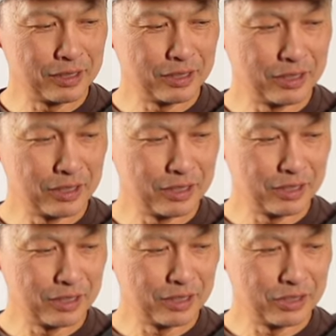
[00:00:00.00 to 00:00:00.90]

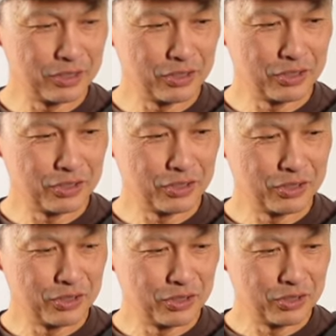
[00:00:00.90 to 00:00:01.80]

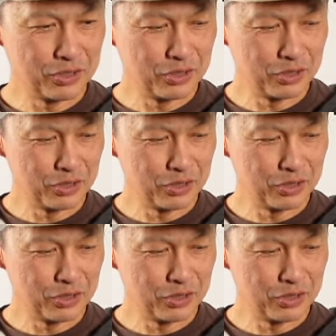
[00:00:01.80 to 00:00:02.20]
(no one is talking)